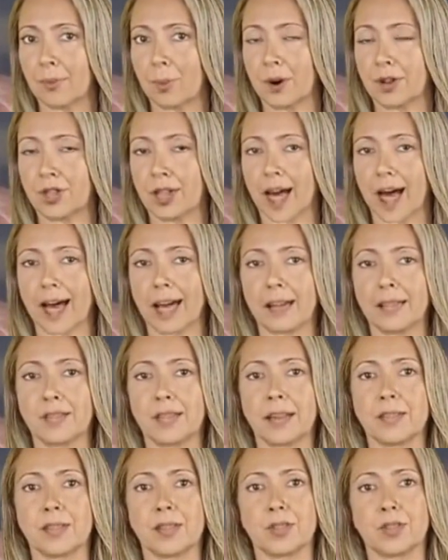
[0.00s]
which
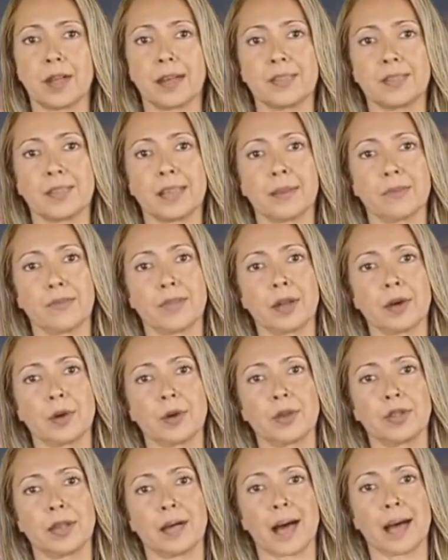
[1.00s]
aids in digesting
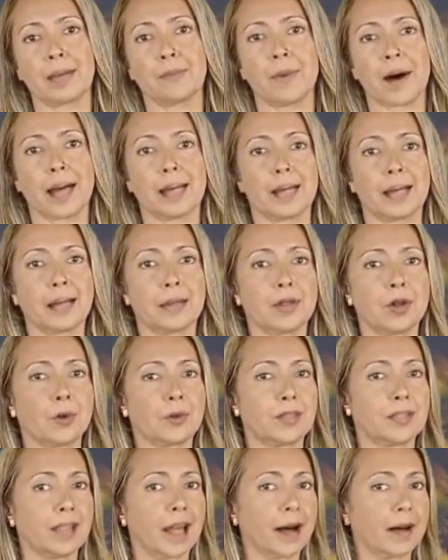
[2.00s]
food and making
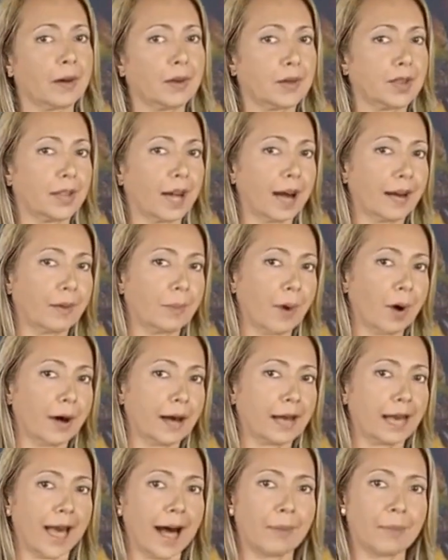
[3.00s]
new cells and
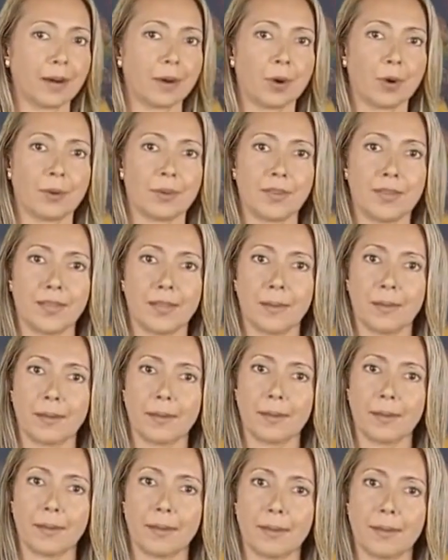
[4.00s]
body chemicals.
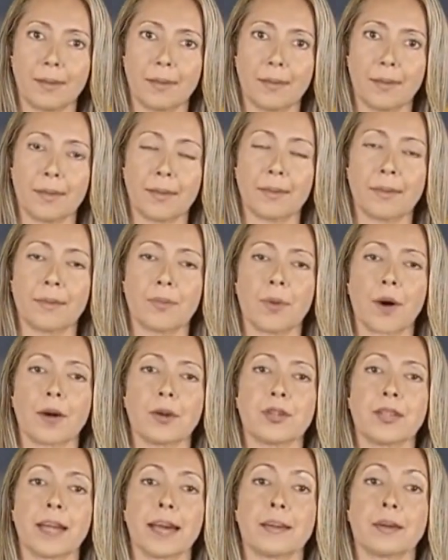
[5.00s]

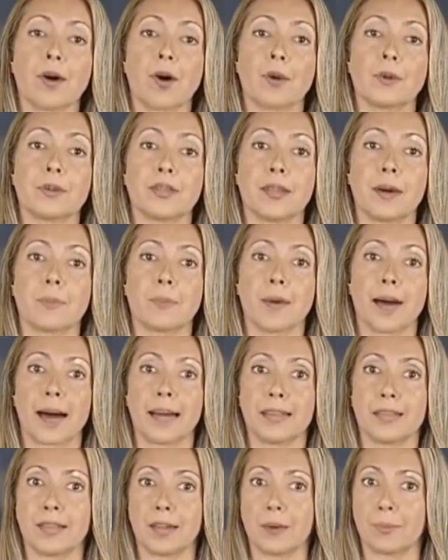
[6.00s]
Protein also
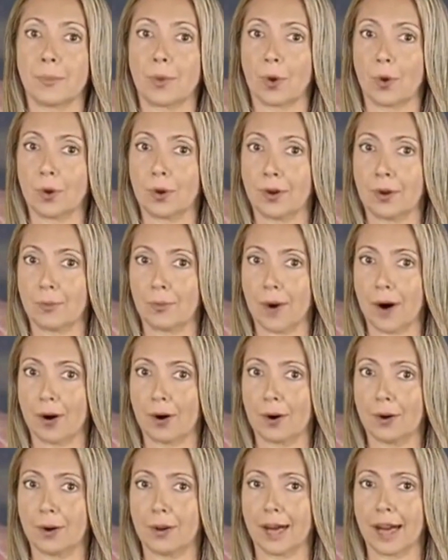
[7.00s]
plays an important
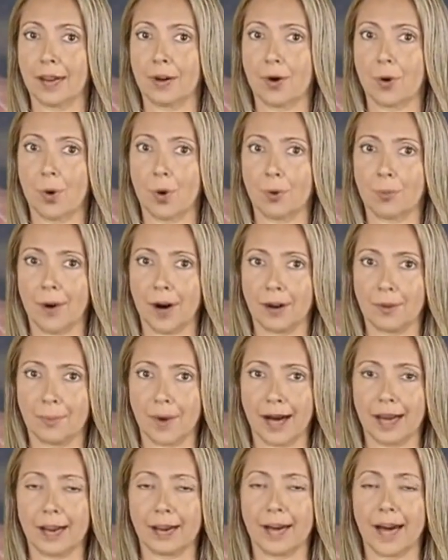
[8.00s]
role in hormone
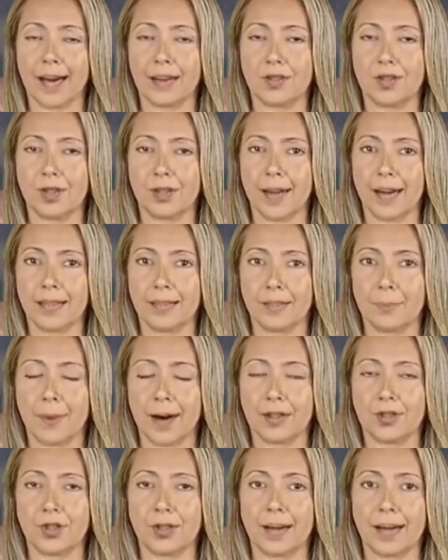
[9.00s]
regulation,
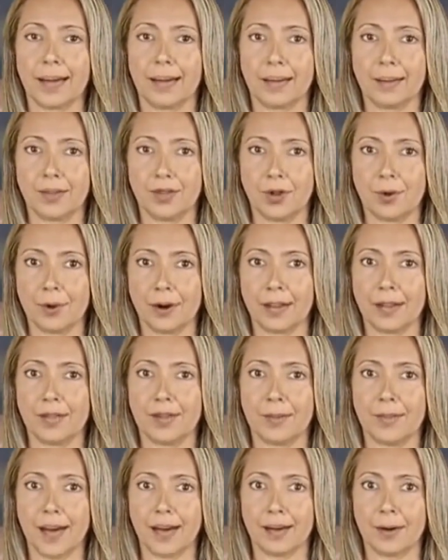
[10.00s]
especially during the
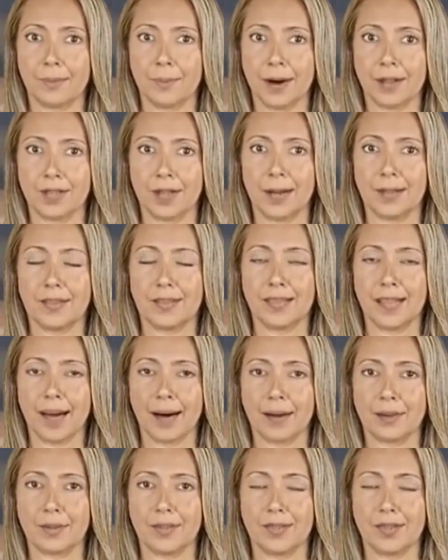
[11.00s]
development of
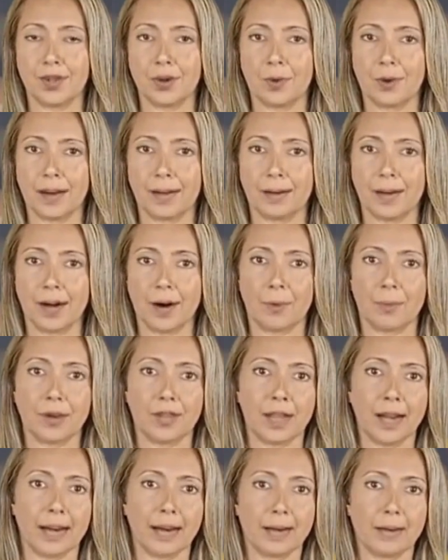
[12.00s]
cells during
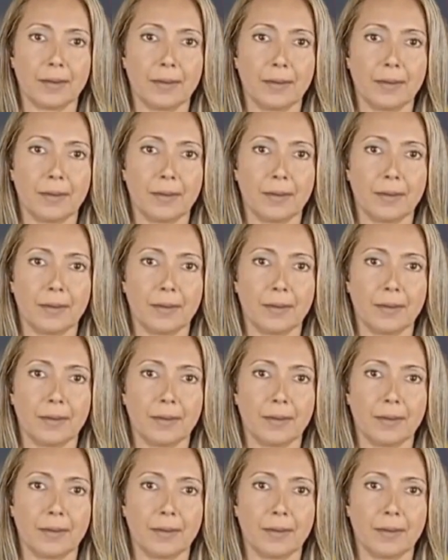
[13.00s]
puberty.